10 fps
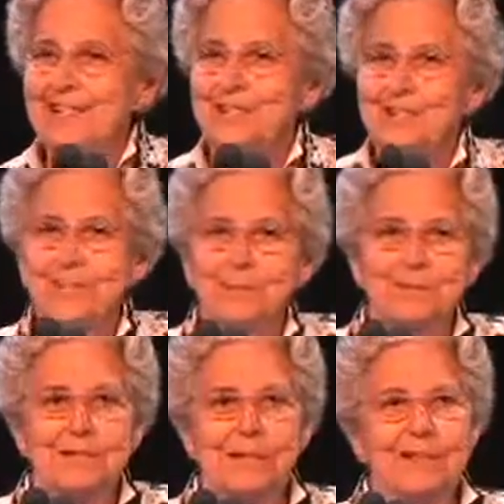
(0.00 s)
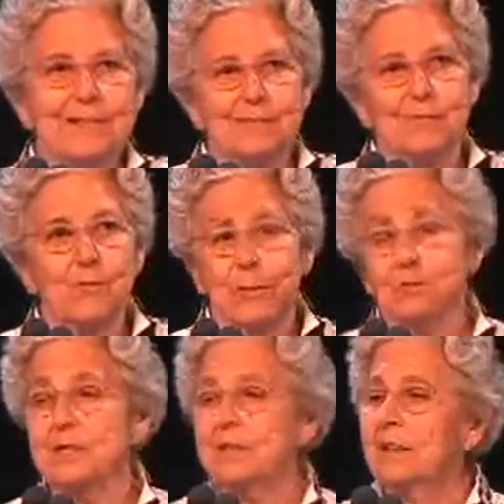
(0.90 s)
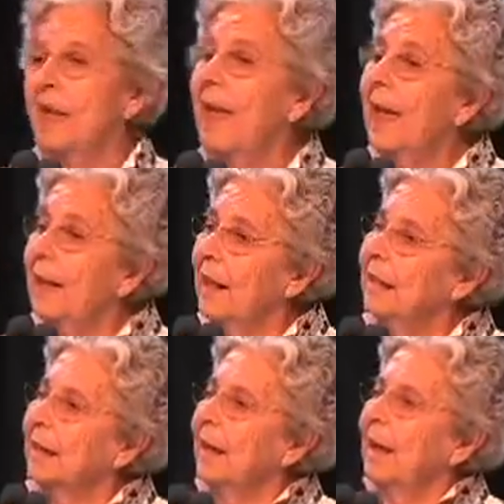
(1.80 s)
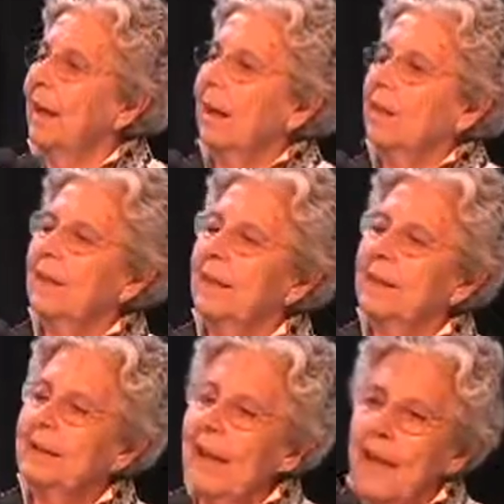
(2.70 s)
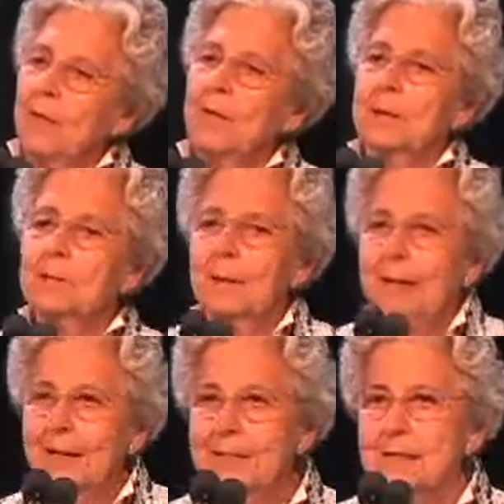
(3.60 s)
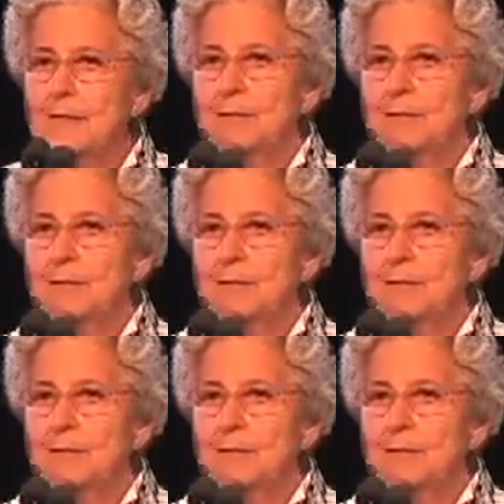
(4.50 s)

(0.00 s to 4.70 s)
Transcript: And now the complexity of what is being presented is